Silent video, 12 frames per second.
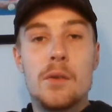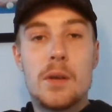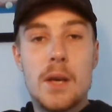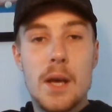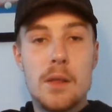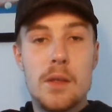So
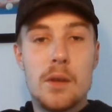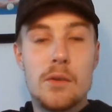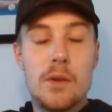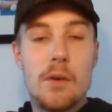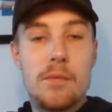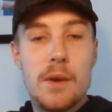kicking
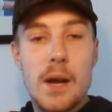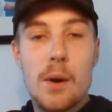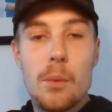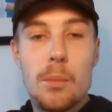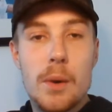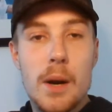things off
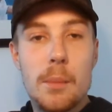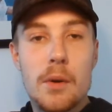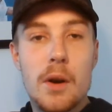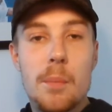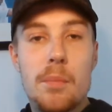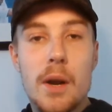now when I'm
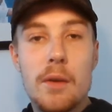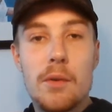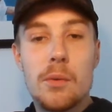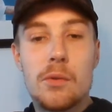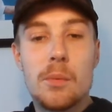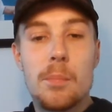going to
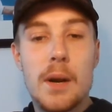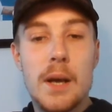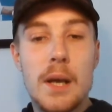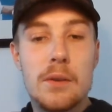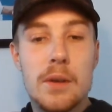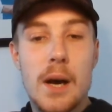preview some players,